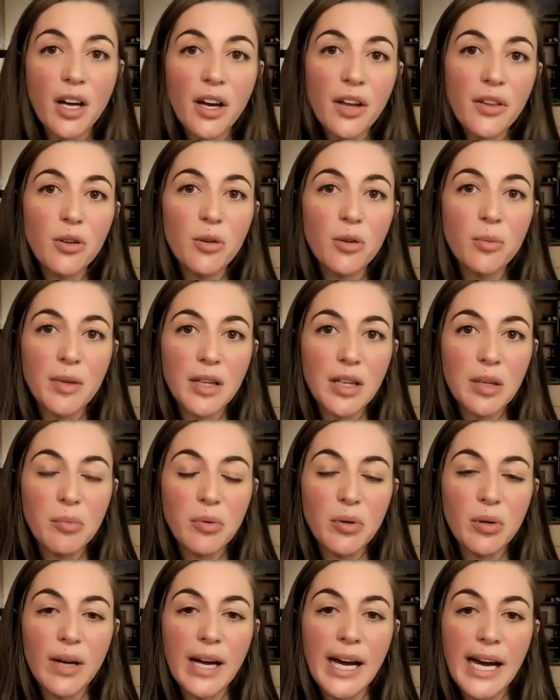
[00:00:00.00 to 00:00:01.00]
other
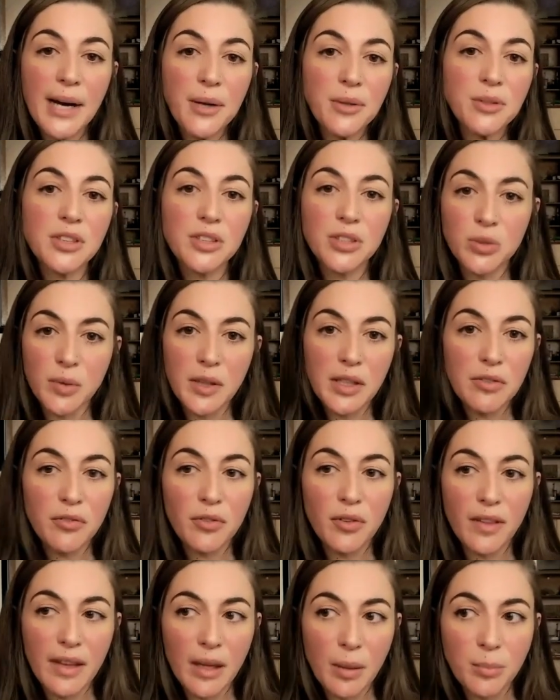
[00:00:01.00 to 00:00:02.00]
people how to do it
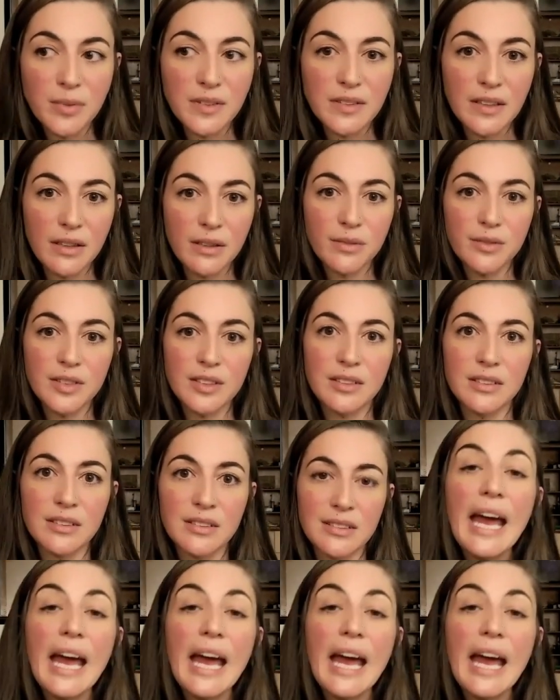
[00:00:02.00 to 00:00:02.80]
for themselves.